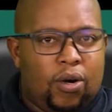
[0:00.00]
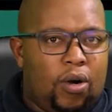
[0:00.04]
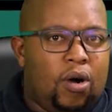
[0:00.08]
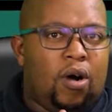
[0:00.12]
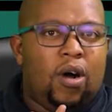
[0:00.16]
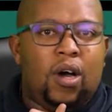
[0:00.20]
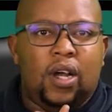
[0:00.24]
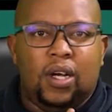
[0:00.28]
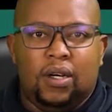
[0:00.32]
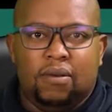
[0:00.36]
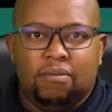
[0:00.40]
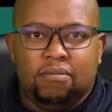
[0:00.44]

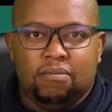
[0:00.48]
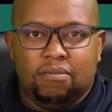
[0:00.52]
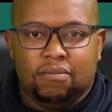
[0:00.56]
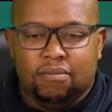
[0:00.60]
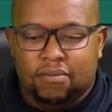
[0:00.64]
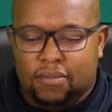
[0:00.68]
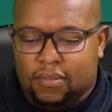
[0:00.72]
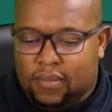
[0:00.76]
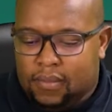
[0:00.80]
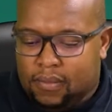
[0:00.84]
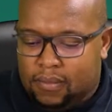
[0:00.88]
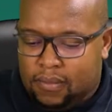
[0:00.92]
gone.
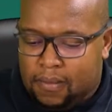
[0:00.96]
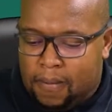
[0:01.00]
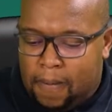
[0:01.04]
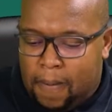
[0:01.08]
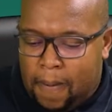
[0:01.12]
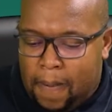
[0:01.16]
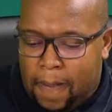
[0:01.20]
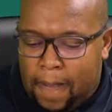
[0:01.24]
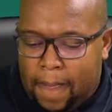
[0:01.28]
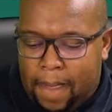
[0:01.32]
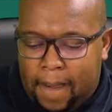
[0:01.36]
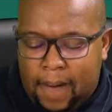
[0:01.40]

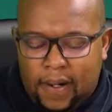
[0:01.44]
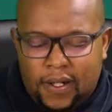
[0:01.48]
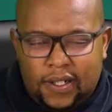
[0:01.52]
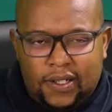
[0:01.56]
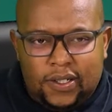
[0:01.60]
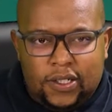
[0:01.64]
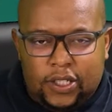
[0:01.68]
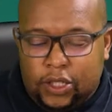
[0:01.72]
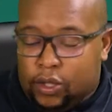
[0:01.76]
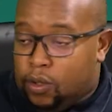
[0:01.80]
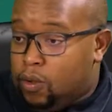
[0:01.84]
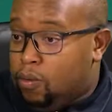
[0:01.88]

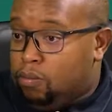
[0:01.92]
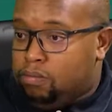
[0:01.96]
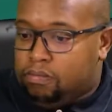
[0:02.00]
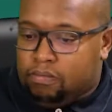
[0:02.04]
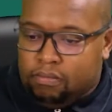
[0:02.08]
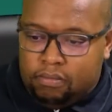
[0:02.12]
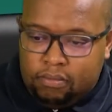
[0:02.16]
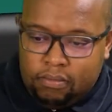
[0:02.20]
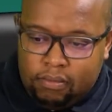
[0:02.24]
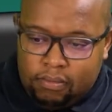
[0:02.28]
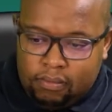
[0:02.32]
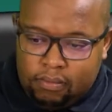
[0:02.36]
You know,
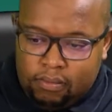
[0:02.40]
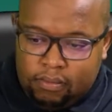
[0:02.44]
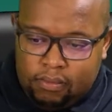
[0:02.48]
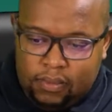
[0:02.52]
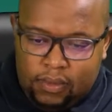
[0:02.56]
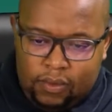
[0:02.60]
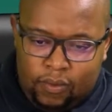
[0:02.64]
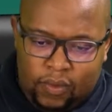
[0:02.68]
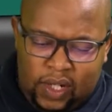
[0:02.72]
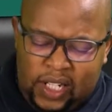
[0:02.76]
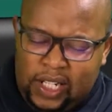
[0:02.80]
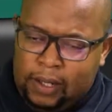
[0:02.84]

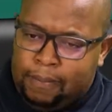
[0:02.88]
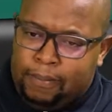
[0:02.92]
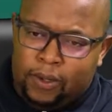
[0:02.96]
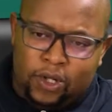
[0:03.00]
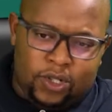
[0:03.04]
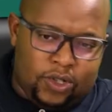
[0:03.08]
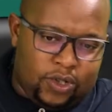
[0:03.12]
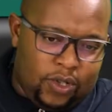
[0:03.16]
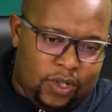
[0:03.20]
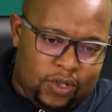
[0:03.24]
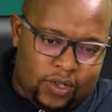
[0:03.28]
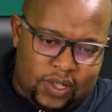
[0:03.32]
when he
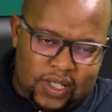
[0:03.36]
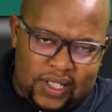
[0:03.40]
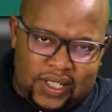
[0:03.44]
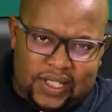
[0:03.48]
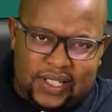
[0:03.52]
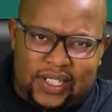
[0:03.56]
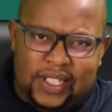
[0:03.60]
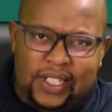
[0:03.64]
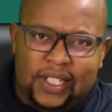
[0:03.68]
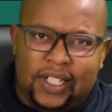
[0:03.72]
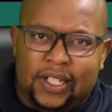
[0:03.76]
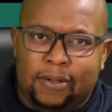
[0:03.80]
burst onto the
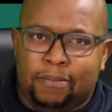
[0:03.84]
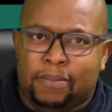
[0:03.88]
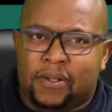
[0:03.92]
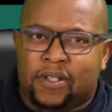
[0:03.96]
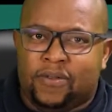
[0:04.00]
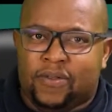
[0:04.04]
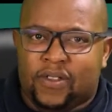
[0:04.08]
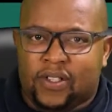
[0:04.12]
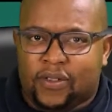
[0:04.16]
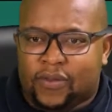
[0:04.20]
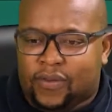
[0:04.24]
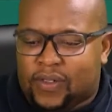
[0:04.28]
scene at
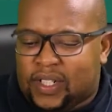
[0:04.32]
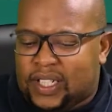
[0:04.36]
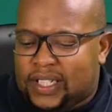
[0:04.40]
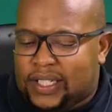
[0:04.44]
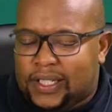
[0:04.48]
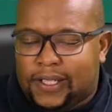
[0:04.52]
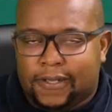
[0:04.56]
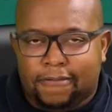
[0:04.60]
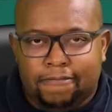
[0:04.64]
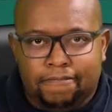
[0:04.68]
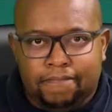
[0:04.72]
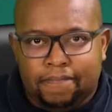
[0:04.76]
Bidvest
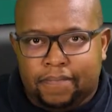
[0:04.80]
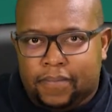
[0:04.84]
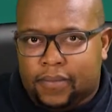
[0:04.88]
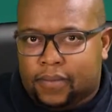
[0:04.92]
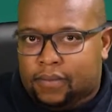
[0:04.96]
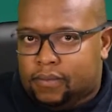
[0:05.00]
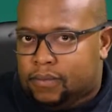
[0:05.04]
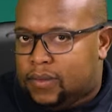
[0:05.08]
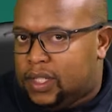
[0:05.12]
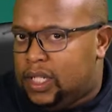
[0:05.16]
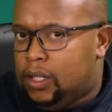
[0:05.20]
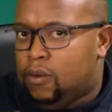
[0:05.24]
Wits,
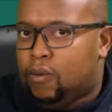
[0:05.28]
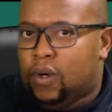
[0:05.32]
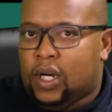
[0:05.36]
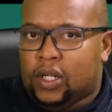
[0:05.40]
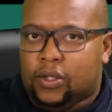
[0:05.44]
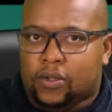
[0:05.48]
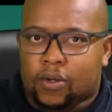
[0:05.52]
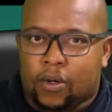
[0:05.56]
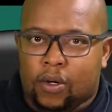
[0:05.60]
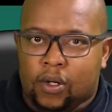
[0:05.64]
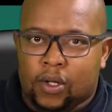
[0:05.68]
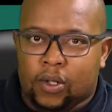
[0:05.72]
he
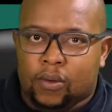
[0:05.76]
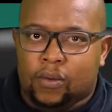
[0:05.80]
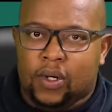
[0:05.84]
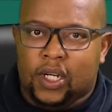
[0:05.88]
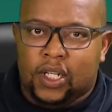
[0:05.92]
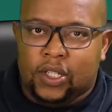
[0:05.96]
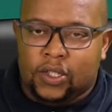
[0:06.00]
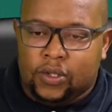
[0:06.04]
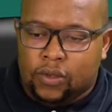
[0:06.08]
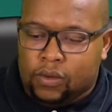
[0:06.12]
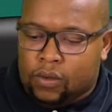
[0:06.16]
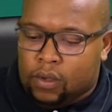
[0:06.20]
went all the
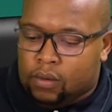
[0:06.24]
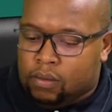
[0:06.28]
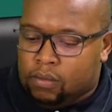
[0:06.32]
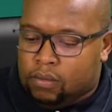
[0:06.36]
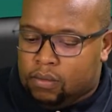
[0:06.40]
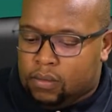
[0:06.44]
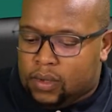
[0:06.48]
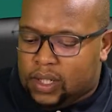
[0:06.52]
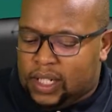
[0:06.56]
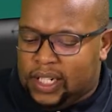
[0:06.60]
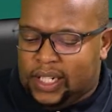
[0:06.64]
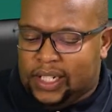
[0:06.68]
way to
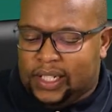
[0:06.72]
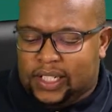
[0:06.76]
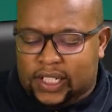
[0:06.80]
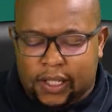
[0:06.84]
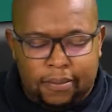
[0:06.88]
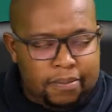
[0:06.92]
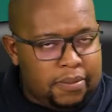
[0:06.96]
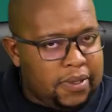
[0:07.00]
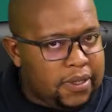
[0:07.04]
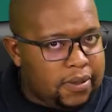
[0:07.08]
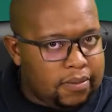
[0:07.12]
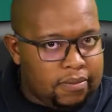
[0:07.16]

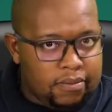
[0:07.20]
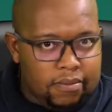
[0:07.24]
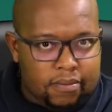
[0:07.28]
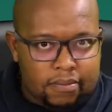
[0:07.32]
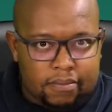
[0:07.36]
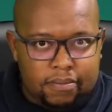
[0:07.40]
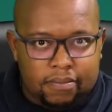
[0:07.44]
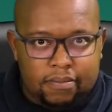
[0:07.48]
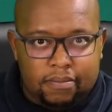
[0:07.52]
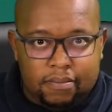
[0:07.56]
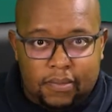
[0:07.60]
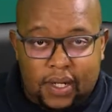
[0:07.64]
Egypt,
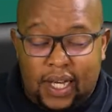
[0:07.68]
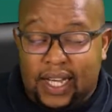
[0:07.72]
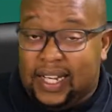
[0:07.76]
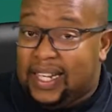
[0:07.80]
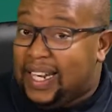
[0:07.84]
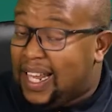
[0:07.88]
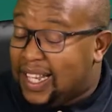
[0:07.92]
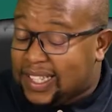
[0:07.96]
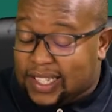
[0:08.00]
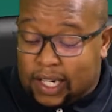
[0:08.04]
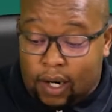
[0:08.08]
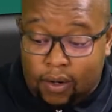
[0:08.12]

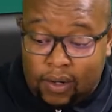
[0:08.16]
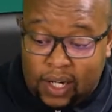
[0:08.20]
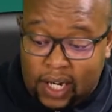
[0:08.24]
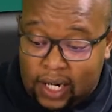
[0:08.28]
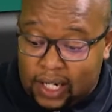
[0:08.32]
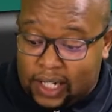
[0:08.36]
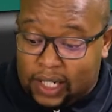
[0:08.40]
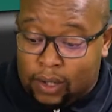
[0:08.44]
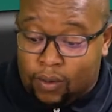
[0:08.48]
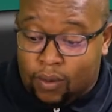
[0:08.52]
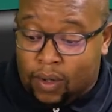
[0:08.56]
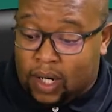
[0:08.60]
and that's how
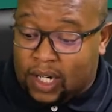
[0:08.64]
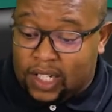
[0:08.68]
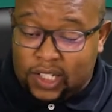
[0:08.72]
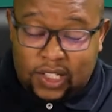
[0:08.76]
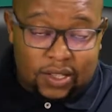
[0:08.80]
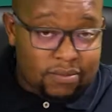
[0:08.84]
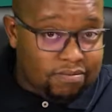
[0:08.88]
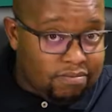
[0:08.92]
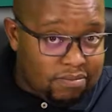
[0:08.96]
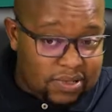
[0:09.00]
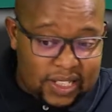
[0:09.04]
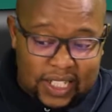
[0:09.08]
young he
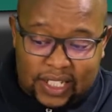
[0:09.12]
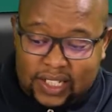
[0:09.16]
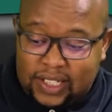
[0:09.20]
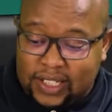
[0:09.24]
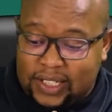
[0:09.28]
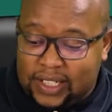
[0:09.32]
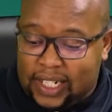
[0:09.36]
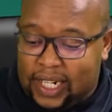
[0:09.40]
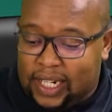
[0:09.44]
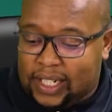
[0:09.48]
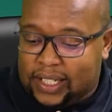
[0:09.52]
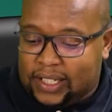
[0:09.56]
was, such a
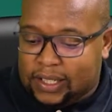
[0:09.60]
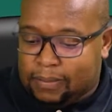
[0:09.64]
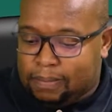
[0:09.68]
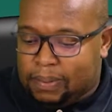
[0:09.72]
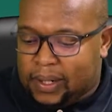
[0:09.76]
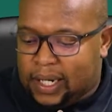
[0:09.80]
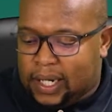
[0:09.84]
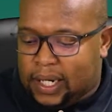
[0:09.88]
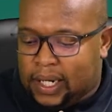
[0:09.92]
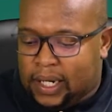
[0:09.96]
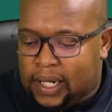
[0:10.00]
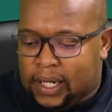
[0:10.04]
talented
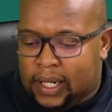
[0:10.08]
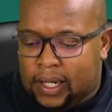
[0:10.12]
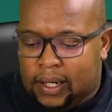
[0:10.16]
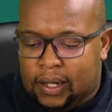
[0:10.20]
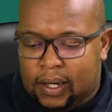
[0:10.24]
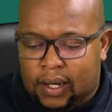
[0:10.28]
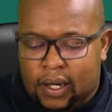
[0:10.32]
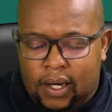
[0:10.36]
player.